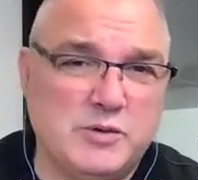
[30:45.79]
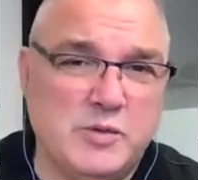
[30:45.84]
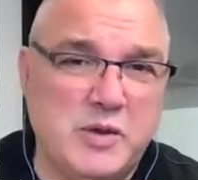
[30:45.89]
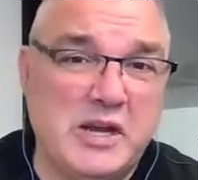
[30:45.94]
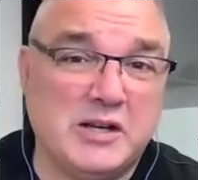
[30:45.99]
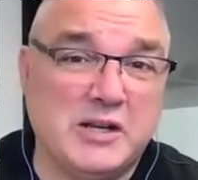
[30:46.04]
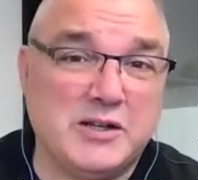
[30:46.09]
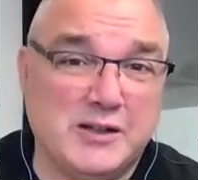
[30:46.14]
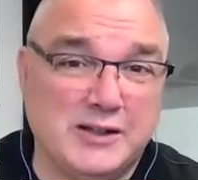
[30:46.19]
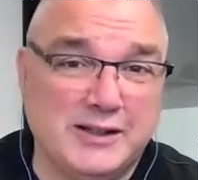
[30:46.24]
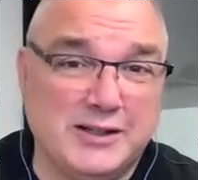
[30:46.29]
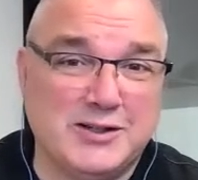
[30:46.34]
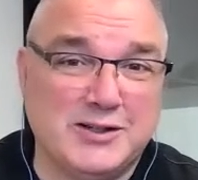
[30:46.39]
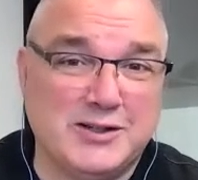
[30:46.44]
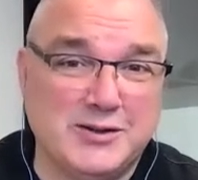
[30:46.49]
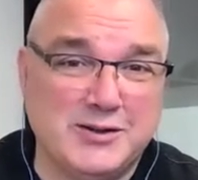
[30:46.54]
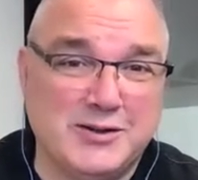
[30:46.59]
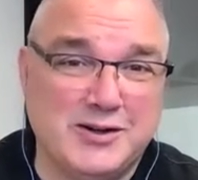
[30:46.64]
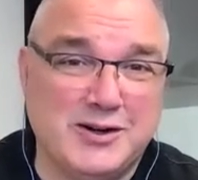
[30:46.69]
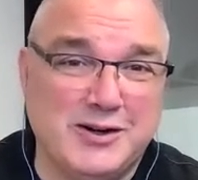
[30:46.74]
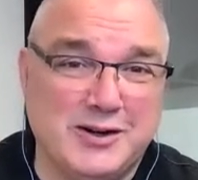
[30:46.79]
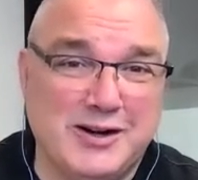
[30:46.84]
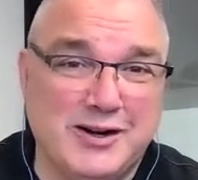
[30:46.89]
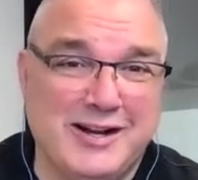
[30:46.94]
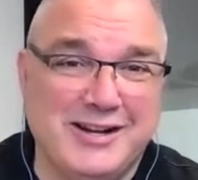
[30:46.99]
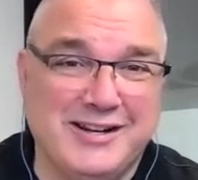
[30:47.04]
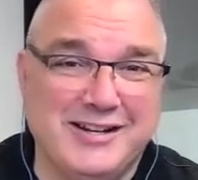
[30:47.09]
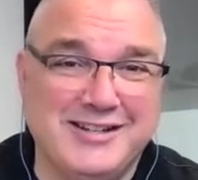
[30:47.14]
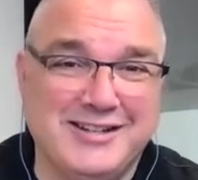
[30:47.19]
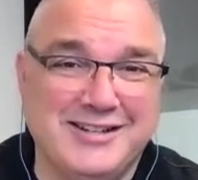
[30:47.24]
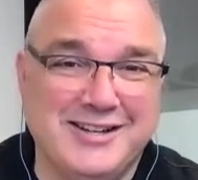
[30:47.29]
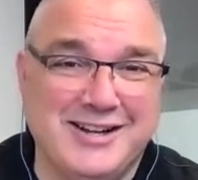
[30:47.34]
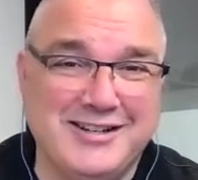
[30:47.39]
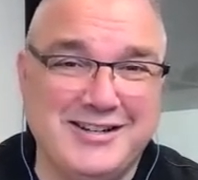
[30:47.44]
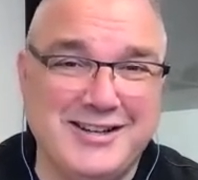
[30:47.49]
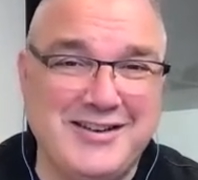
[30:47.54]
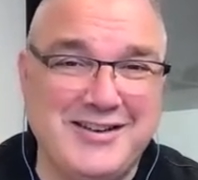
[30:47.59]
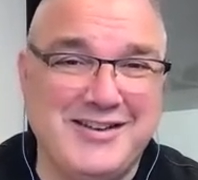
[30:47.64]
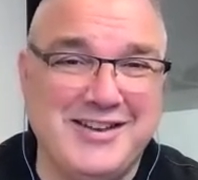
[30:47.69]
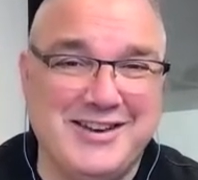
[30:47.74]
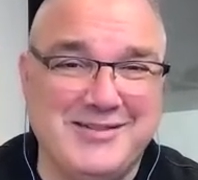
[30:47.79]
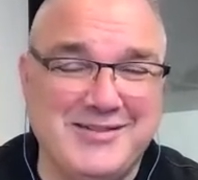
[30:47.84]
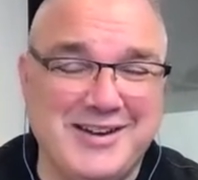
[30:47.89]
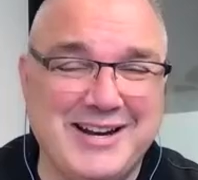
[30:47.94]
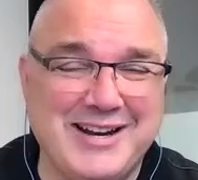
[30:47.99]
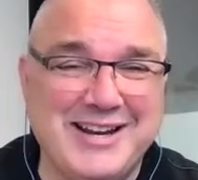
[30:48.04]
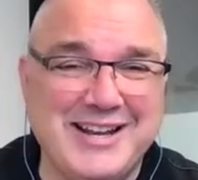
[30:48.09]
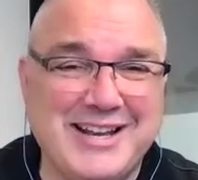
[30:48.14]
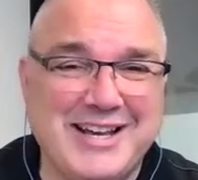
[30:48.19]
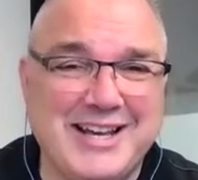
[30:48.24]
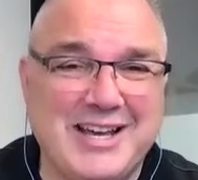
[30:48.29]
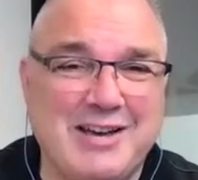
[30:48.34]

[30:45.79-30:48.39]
I'm speaking to the listeners here, not David, but